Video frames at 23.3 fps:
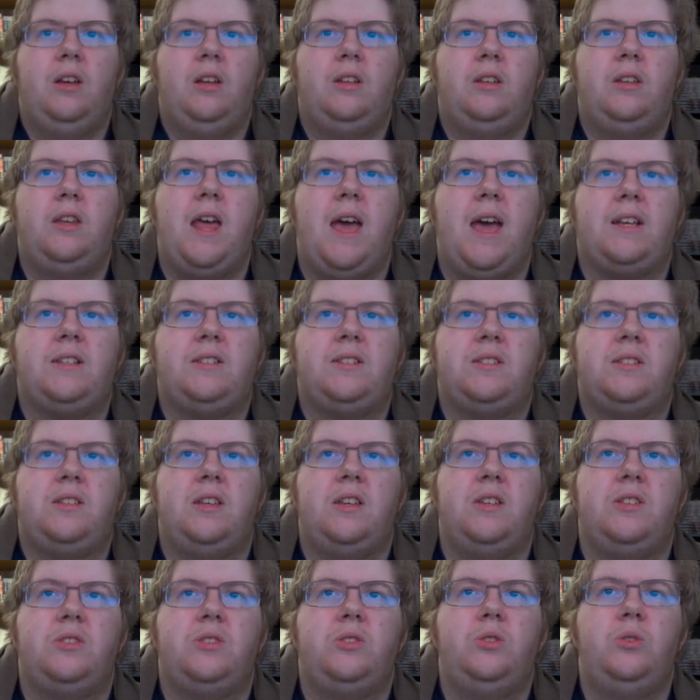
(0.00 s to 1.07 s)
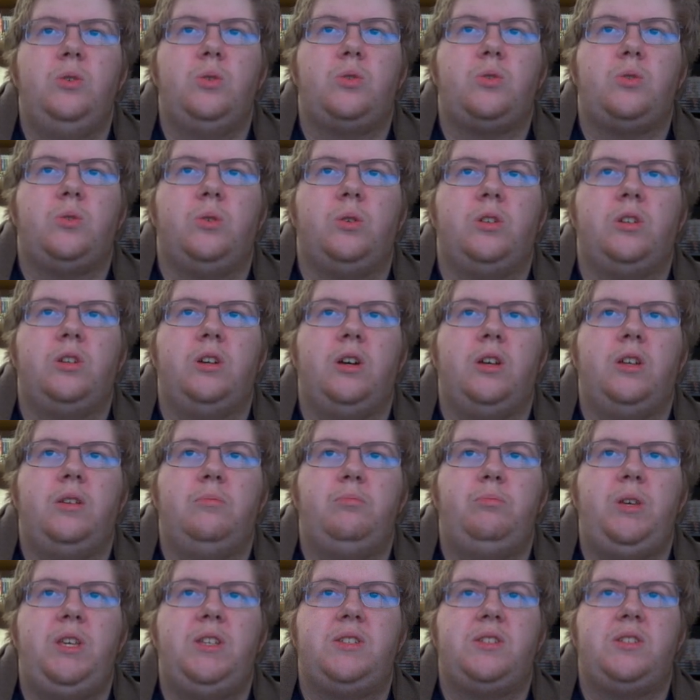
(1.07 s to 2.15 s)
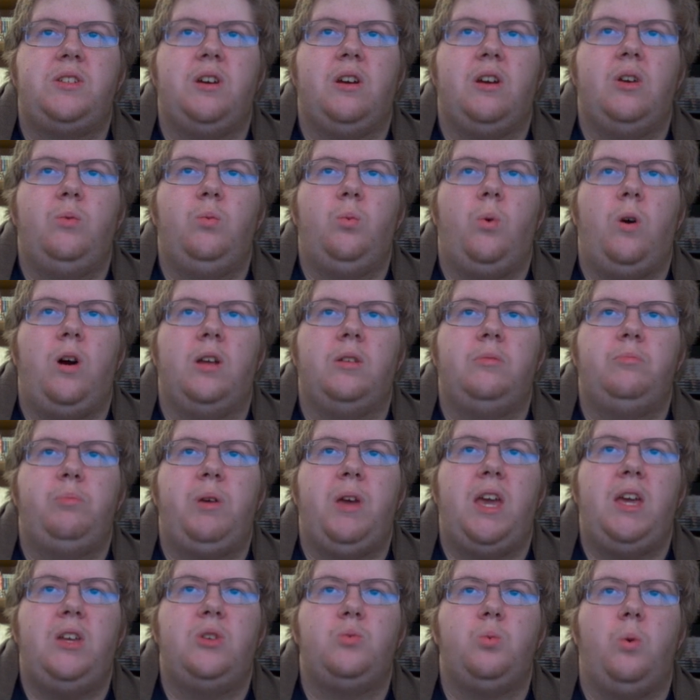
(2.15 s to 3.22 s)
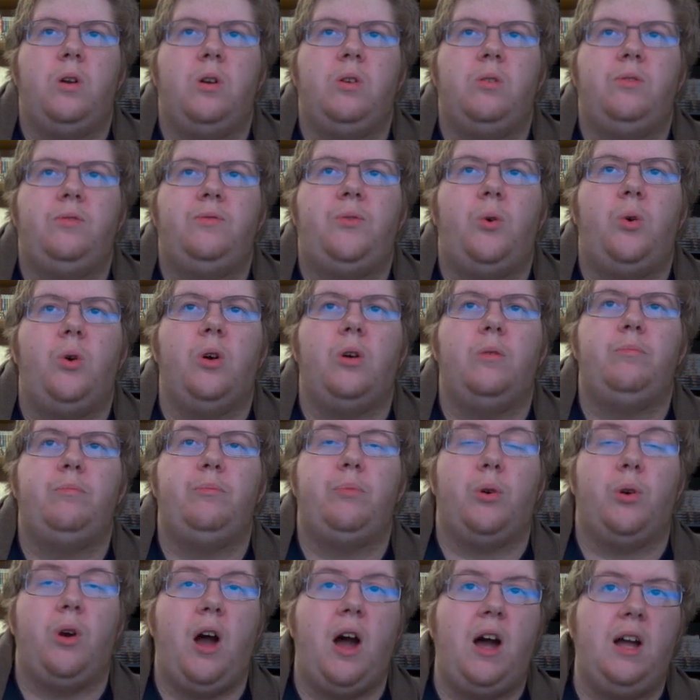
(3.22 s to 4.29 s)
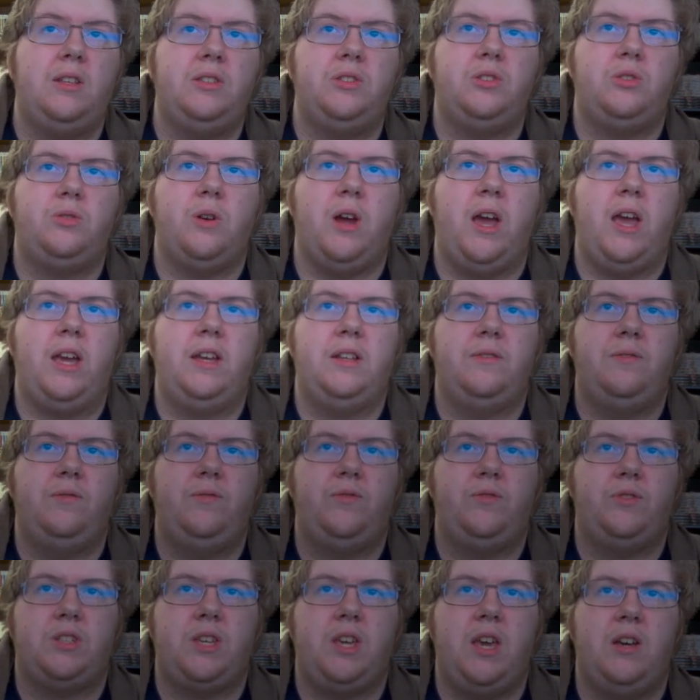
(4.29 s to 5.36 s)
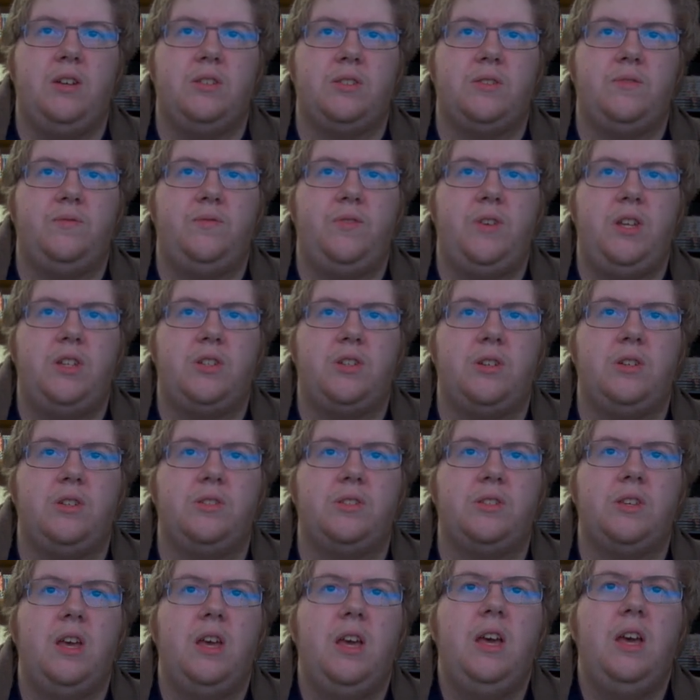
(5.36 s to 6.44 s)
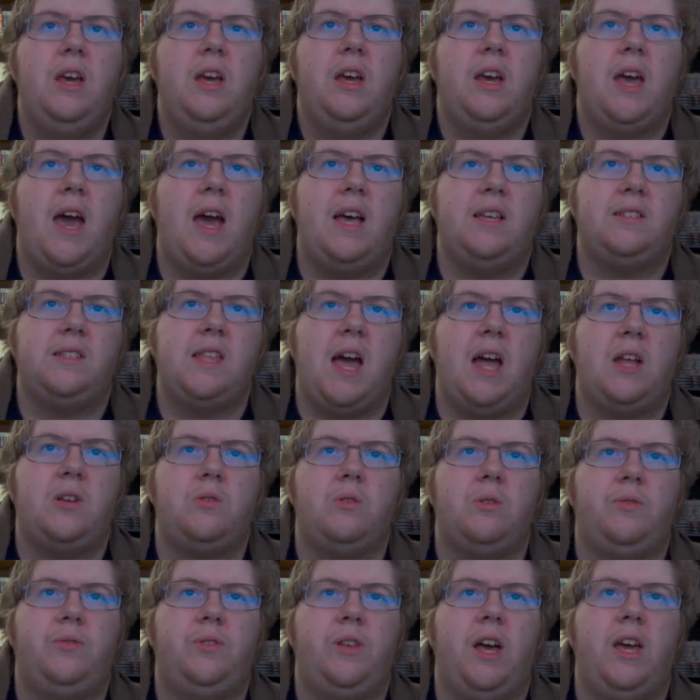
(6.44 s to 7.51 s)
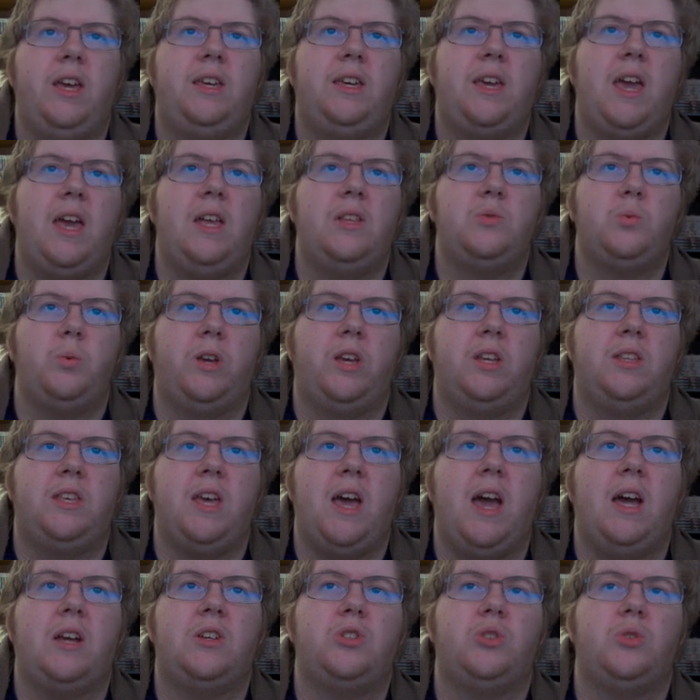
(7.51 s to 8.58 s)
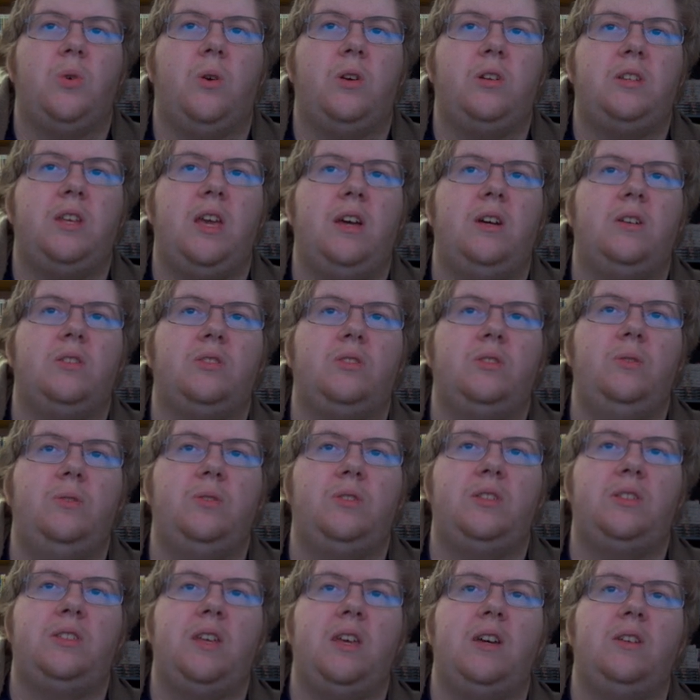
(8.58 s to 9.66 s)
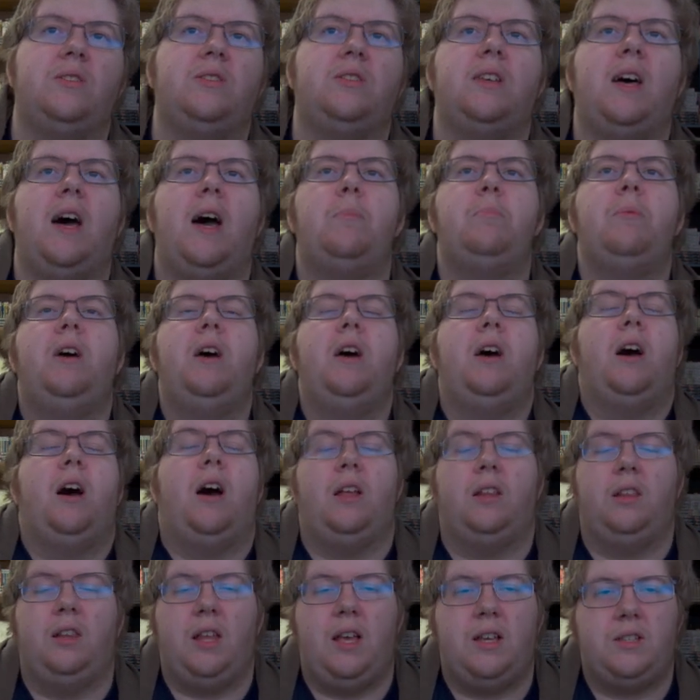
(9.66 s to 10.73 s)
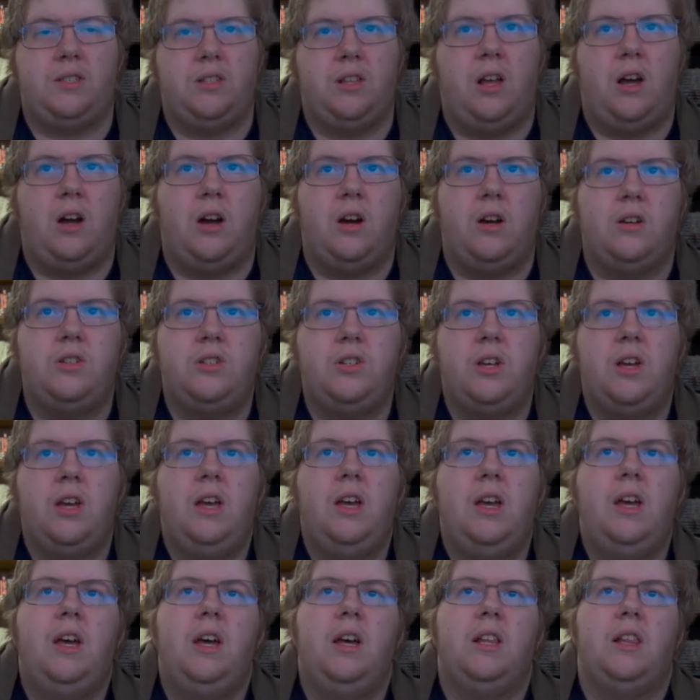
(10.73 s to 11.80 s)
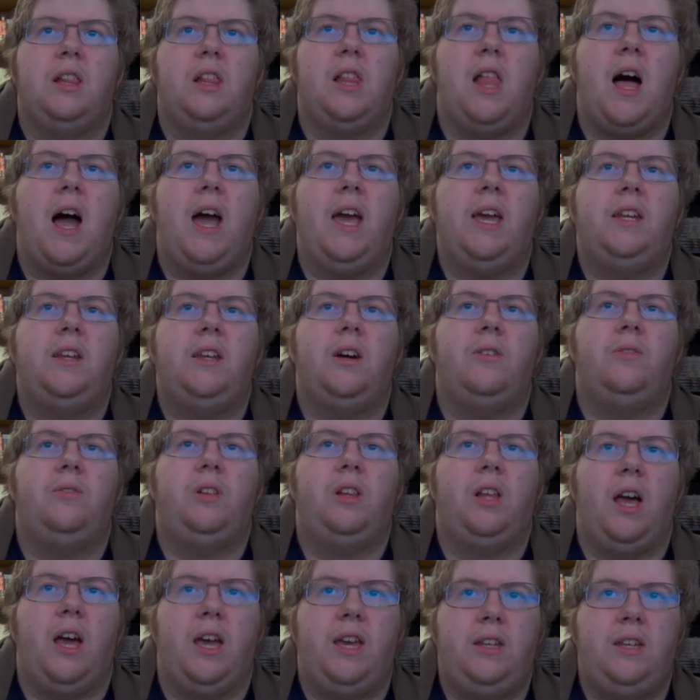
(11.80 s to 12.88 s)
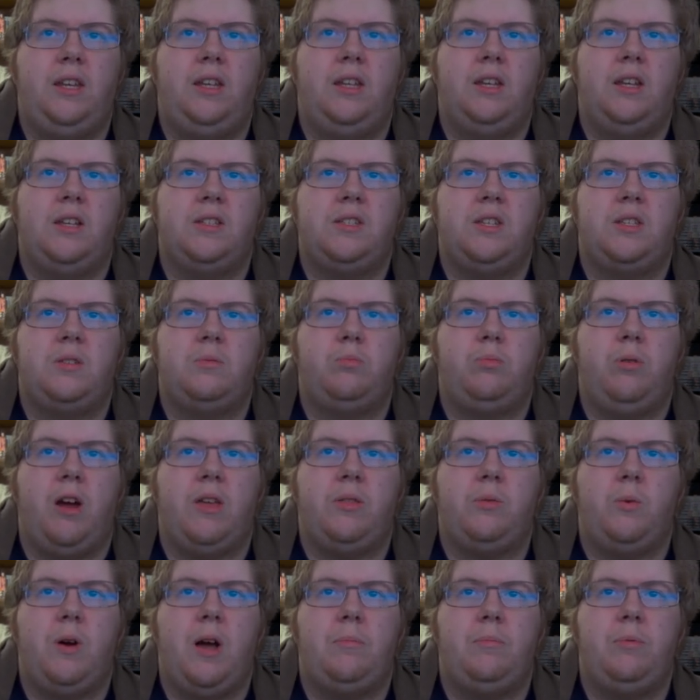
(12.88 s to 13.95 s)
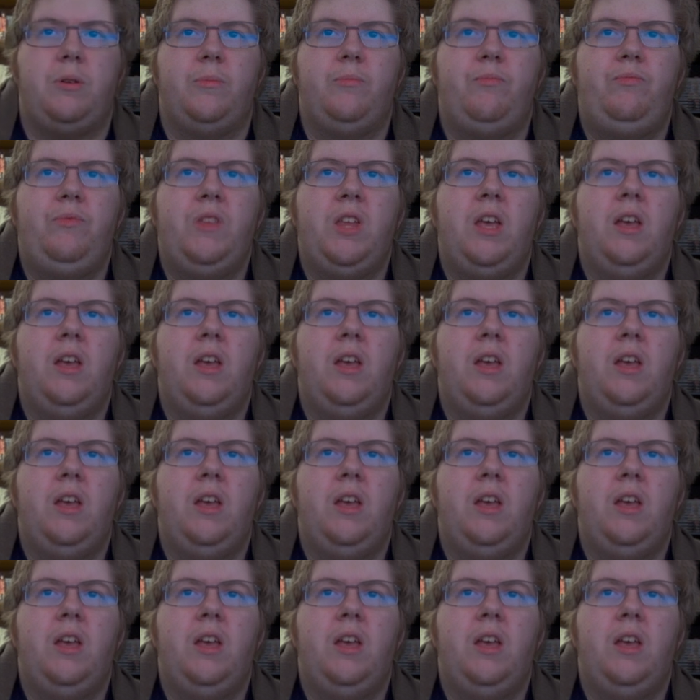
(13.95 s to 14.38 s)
Next is Neutral Good. Bestiary 1, page 104. Bronze Dragon, scales and features. Has natural flight, gains wing attacks, short tails, loses tail slap unless large. Line of Lightning is its breath weapon.